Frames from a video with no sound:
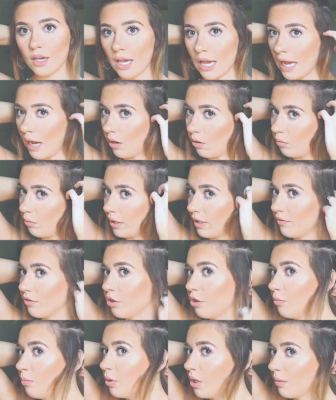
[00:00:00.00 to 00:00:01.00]
out whenever
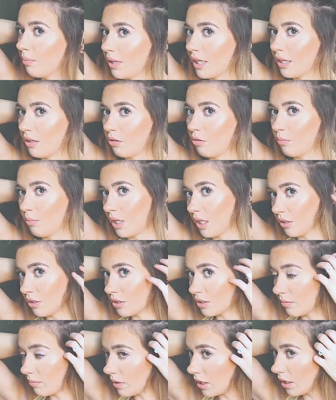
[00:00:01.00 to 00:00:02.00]
you put up like a little bun or
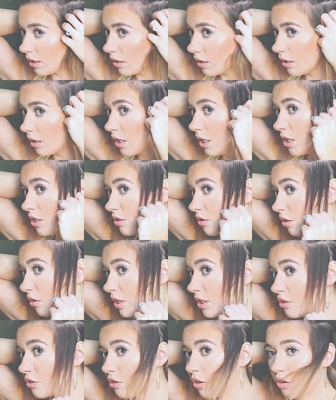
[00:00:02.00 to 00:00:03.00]
something. So
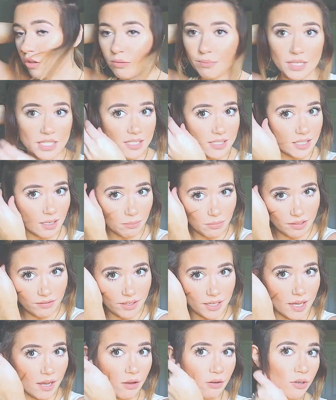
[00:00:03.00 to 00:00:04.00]
these are the only pieces I'm
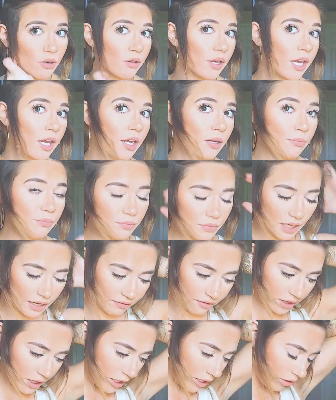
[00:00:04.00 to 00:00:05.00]
leaving out, okay?
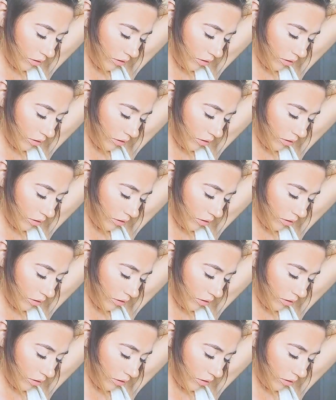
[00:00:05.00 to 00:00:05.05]
Everything